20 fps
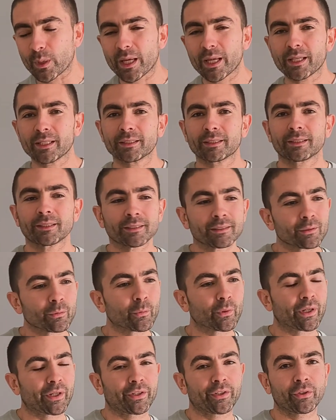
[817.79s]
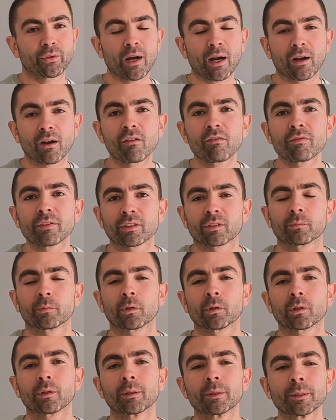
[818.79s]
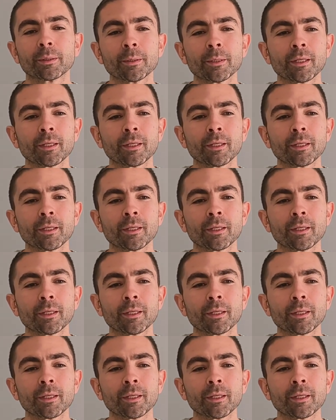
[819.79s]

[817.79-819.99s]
place where you are comfortable.